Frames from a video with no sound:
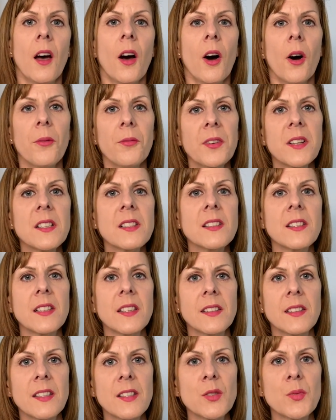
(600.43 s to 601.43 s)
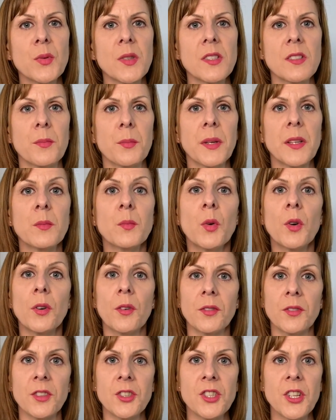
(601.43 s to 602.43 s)
Obviously, this was a bit more
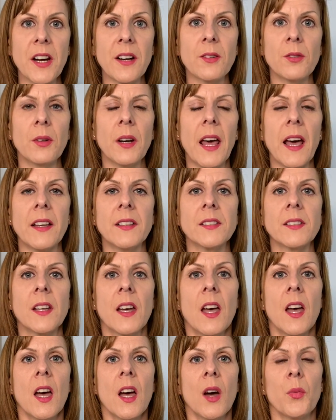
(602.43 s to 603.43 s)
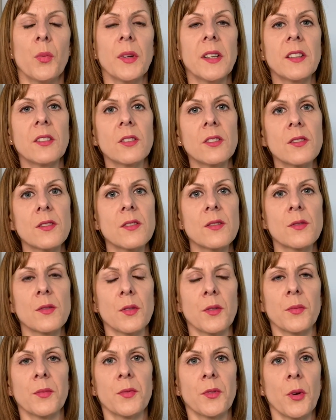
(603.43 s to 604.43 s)
on the general end. We didn't
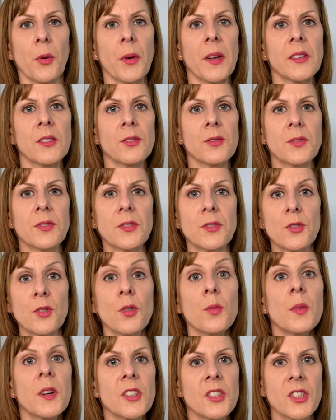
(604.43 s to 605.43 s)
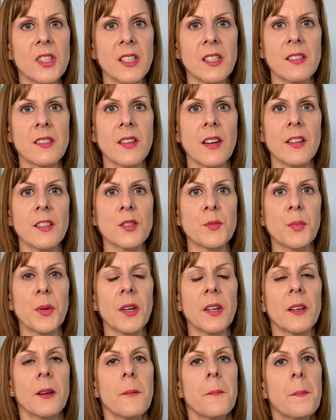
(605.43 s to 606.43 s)
sort of go into too much details,
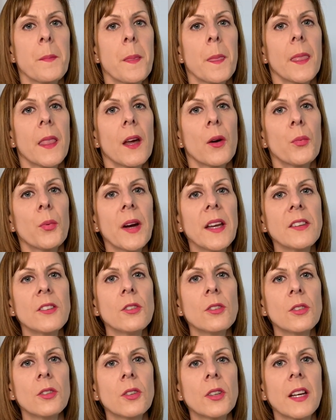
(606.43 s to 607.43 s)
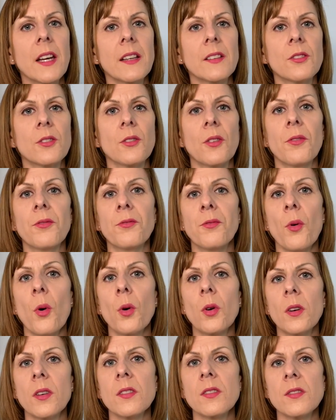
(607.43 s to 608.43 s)
but when you look at your
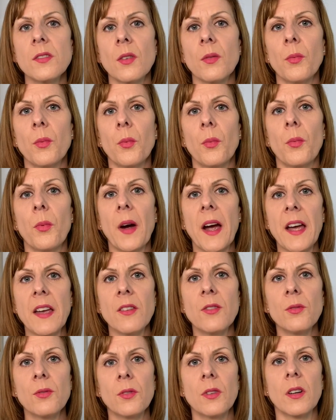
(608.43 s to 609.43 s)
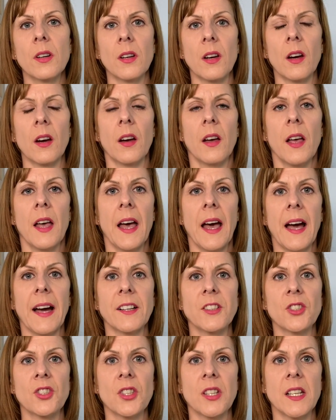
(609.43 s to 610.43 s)
focus of where you're gonna
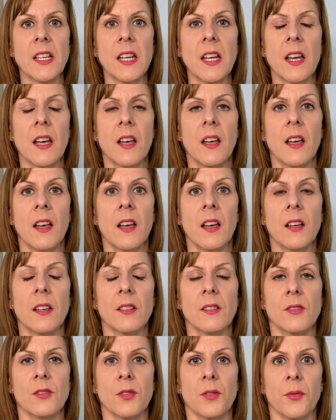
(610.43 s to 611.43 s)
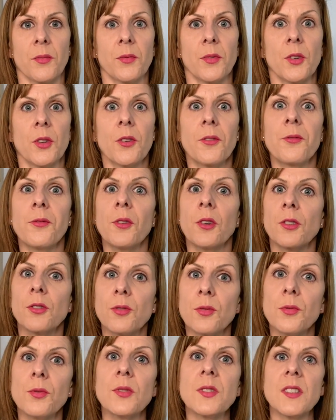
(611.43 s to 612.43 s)
actually sort of look for
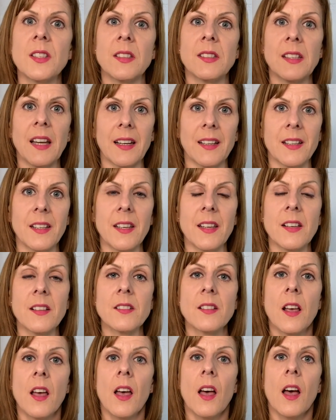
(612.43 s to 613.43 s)
tools and techniques,